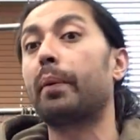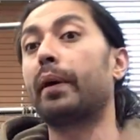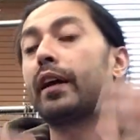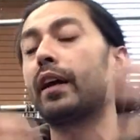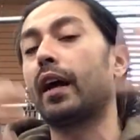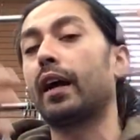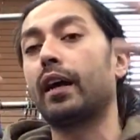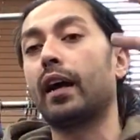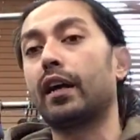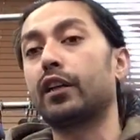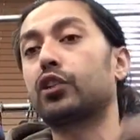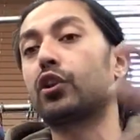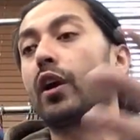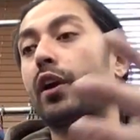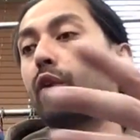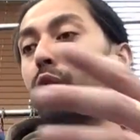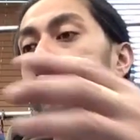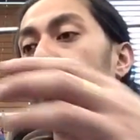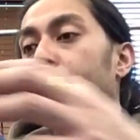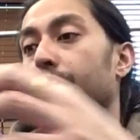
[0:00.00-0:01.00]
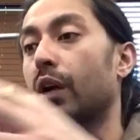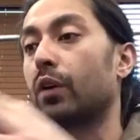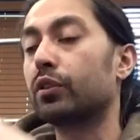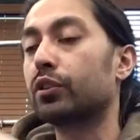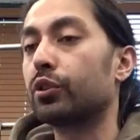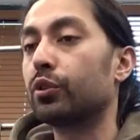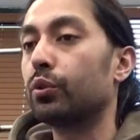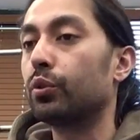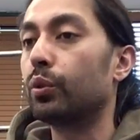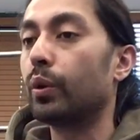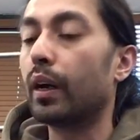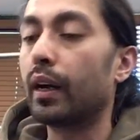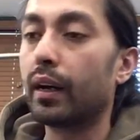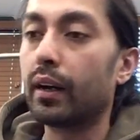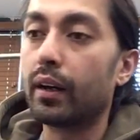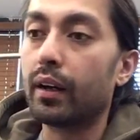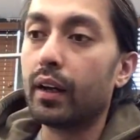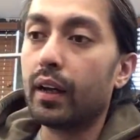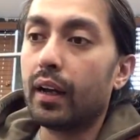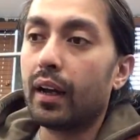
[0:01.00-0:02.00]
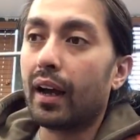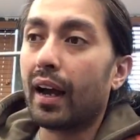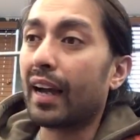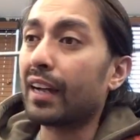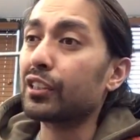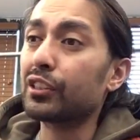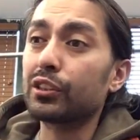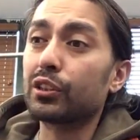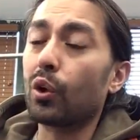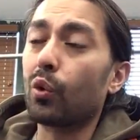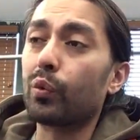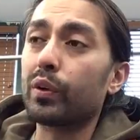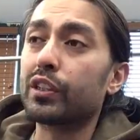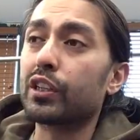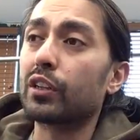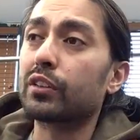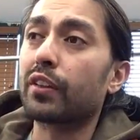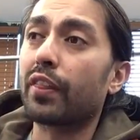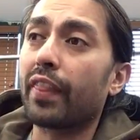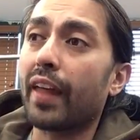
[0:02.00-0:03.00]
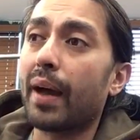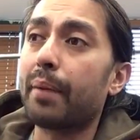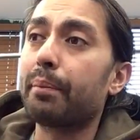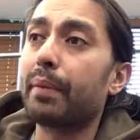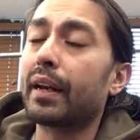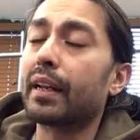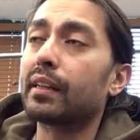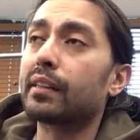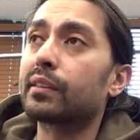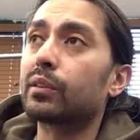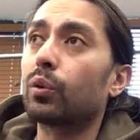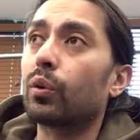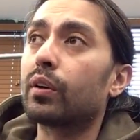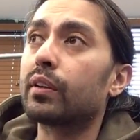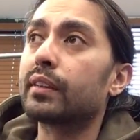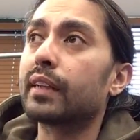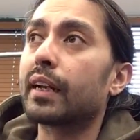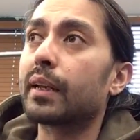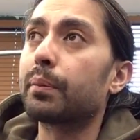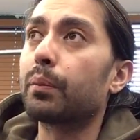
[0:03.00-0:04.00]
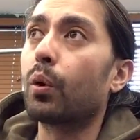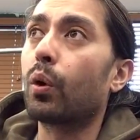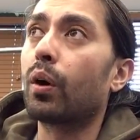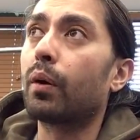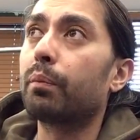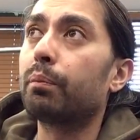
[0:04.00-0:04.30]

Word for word: I, I, I try to reach out to, uh, I actually don't reach out to that many stores anymore.